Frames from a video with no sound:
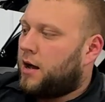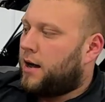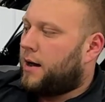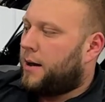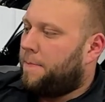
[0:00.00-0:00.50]

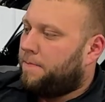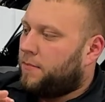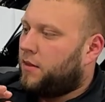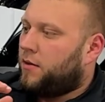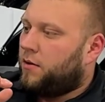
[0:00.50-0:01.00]

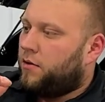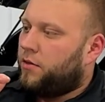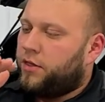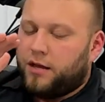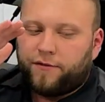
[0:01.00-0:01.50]

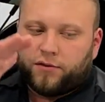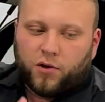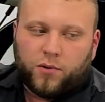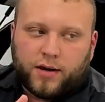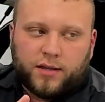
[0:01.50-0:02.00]
The
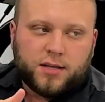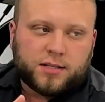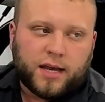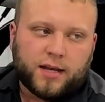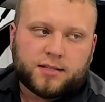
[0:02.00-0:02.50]
float on these
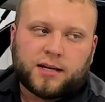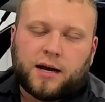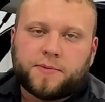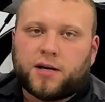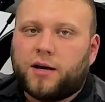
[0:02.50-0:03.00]
tanks
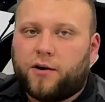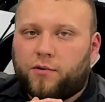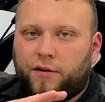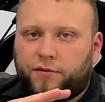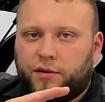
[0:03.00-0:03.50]
tops out at
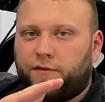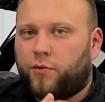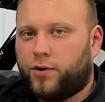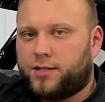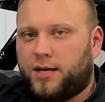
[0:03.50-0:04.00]
roughly
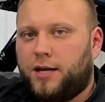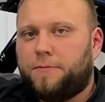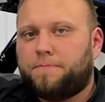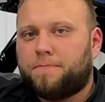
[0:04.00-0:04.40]
14.